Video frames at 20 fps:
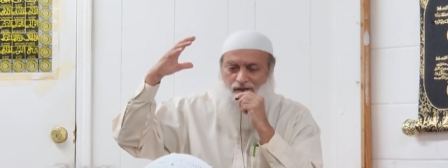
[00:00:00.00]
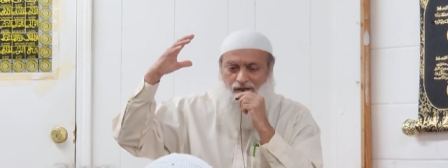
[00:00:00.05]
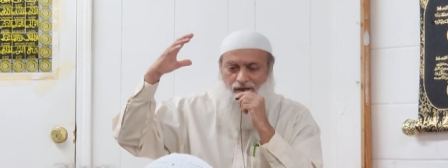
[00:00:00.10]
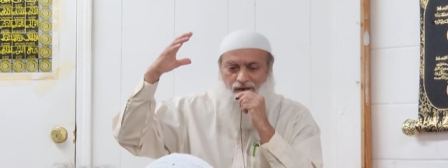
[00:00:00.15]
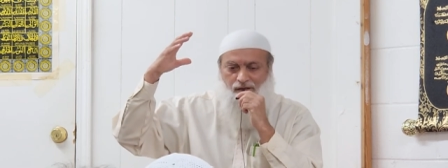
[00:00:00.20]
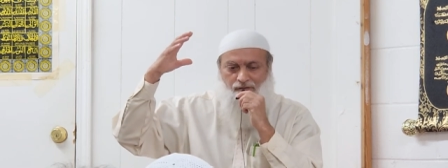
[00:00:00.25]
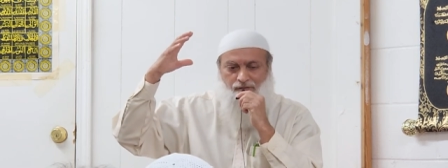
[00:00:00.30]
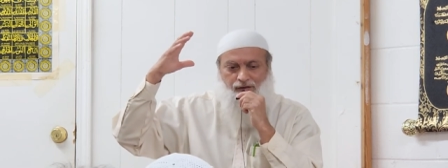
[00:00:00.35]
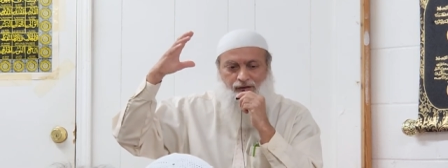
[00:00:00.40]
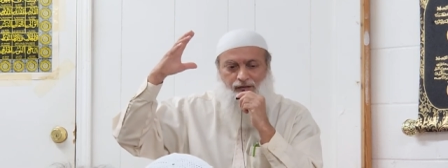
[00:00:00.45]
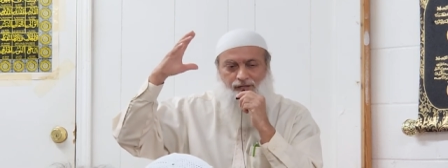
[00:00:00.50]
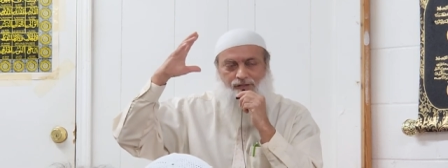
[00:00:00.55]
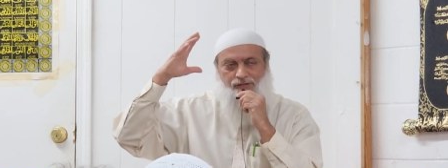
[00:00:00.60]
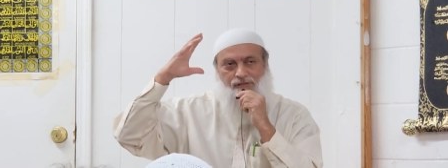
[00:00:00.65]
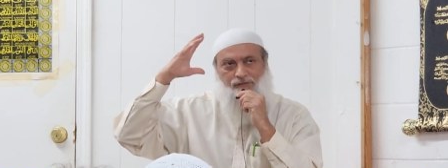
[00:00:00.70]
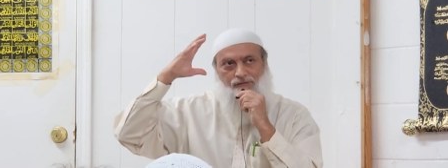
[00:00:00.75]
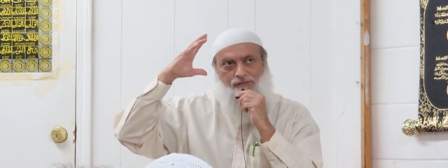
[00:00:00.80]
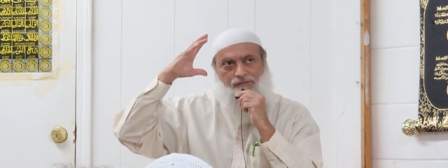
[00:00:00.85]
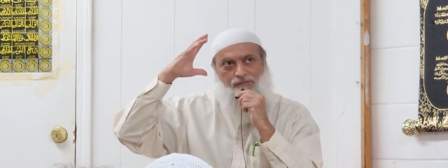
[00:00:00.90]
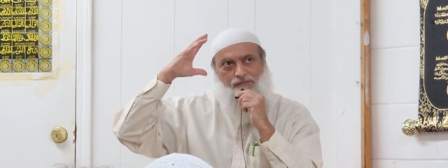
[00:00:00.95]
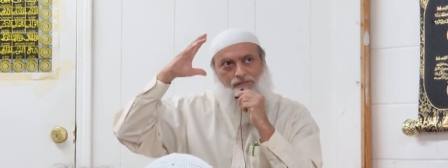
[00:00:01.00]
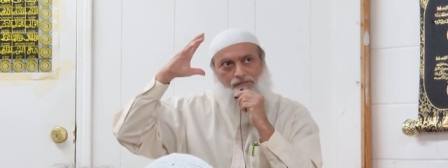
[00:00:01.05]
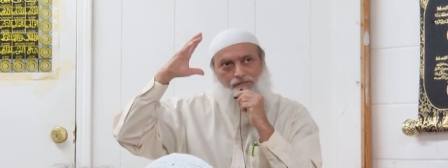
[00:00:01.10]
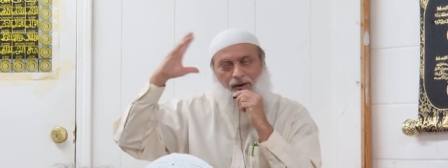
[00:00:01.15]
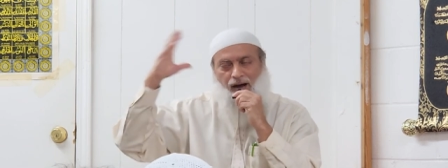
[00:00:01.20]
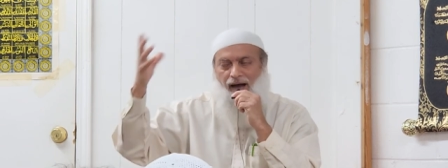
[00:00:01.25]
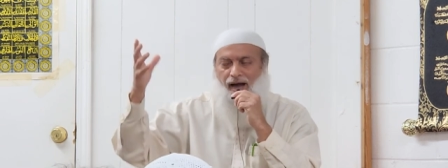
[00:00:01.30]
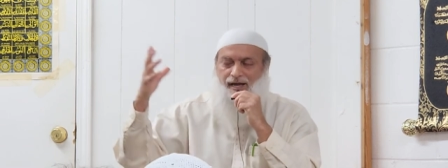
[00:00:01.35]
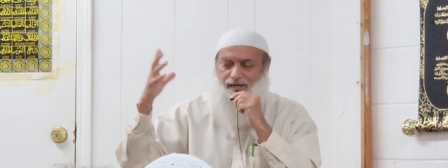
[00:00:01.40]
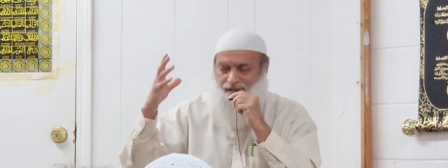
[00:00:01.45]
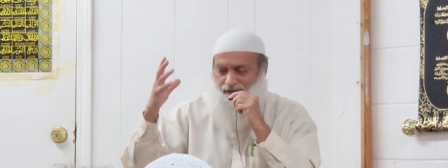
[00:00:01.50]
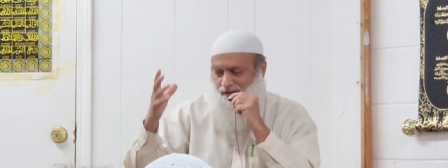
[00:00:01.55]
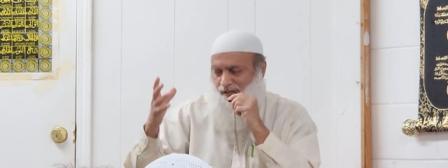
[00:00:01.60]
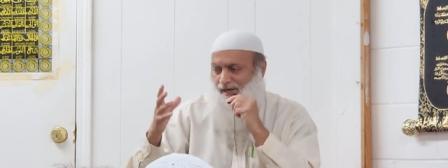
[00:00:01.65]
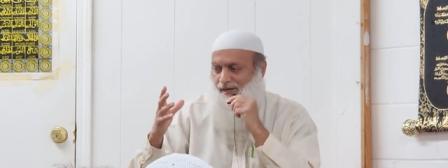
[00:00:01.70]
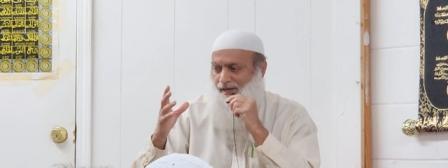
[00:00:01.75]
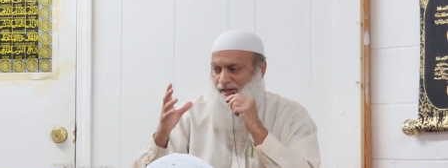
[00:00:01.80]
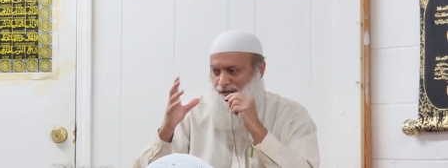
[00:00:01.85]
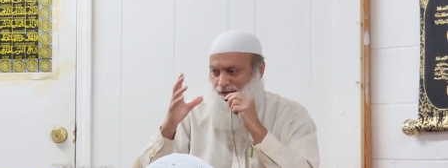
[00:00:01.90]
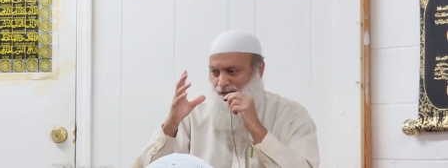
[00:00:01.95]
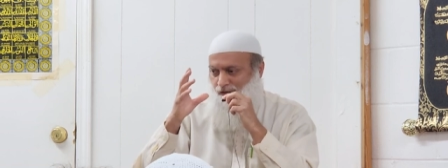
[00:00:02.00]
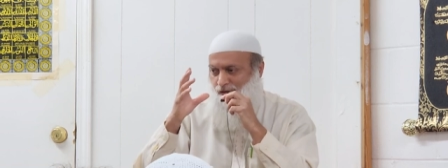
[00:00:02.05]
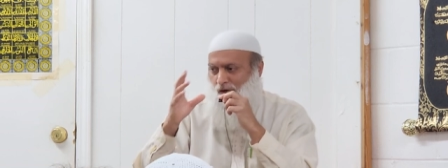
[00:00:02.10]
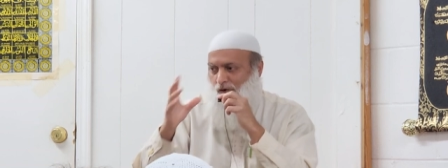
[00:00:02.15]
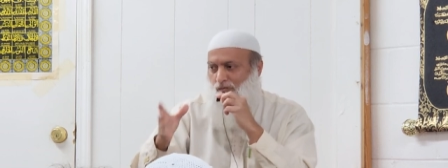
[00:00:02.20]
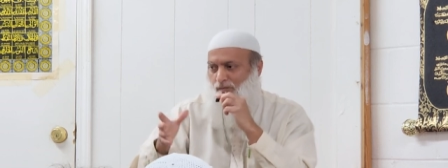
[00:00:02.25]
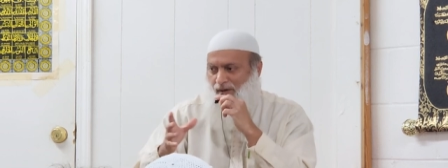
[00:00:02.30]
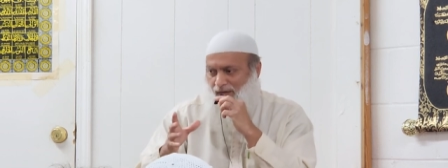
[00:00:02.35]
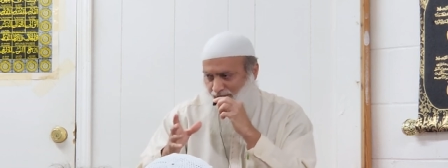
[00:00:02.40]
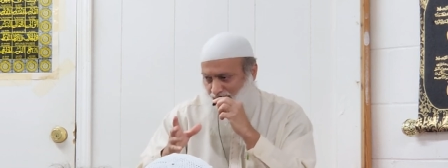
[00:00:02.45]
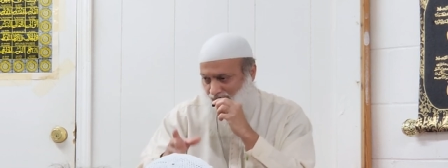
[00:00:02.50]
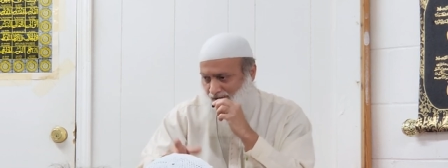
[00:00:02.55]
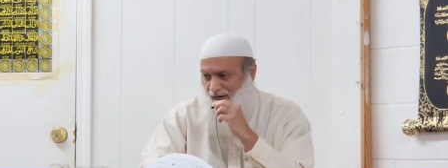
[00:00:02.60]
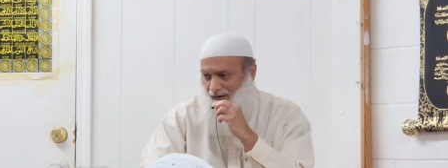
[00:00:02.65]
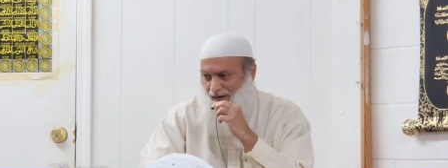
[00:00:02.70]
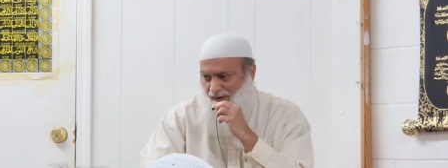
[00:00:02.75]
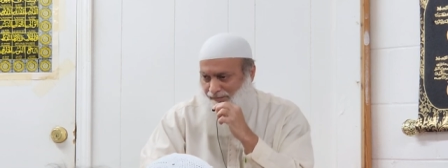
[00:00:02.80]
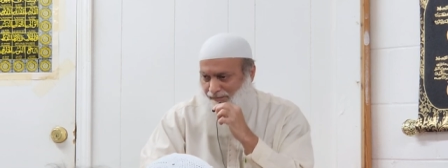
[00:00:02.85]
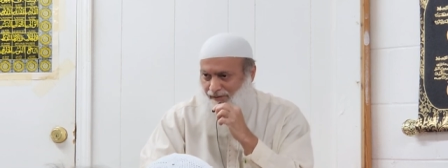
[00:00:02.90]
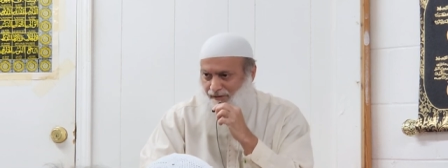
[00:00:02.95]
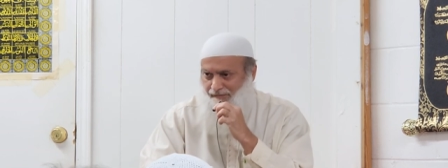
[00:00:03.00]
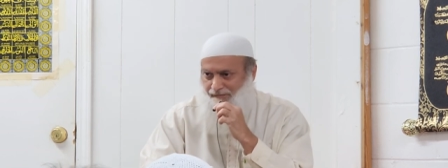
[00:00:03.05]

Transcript: if his mindset is so messed up